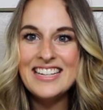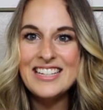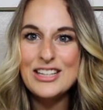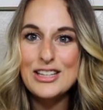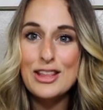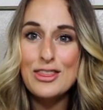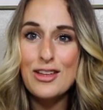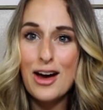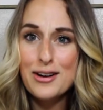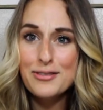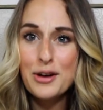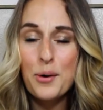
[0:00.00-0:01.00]
Does the
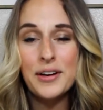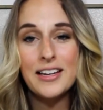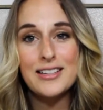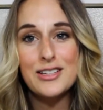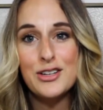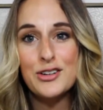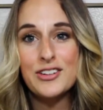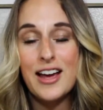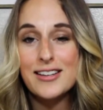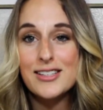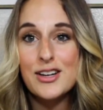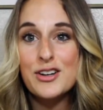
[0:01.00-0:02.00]
thought of going into your
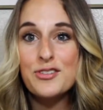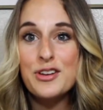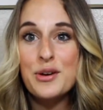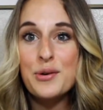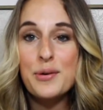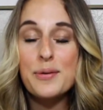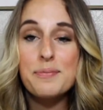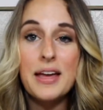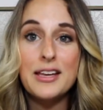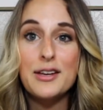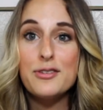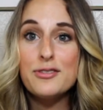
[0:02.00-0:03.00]
next interview
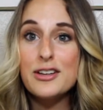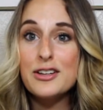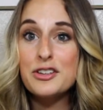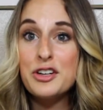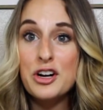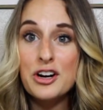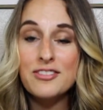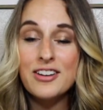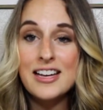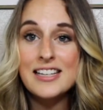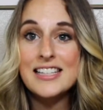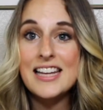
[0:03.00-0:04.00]
make you feel
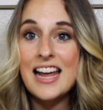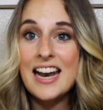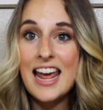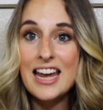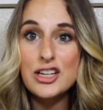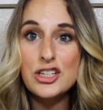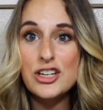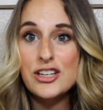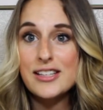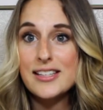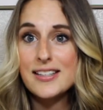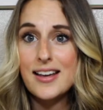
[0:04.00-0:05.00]
nervous and
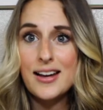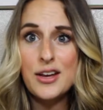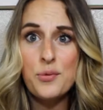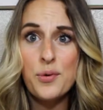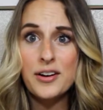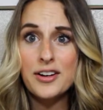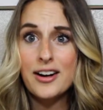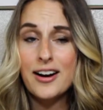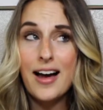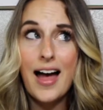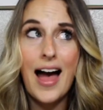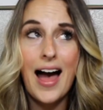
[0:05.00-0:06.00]
anxious, and you
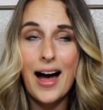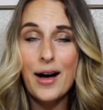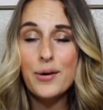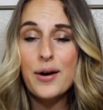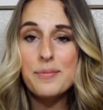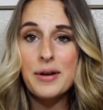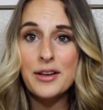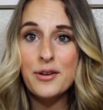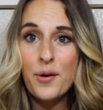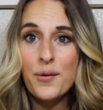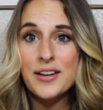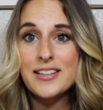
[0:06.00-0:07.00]
wonder, how am I
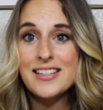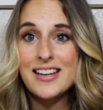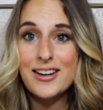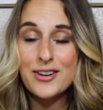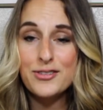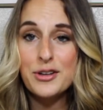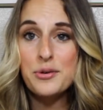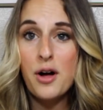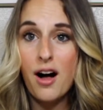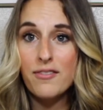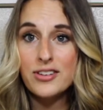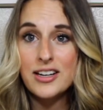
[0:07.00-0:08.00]
going to interview
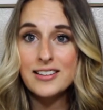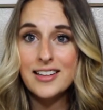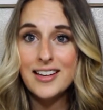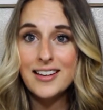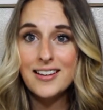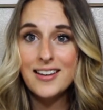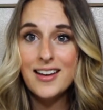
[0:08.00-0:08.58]
confidently?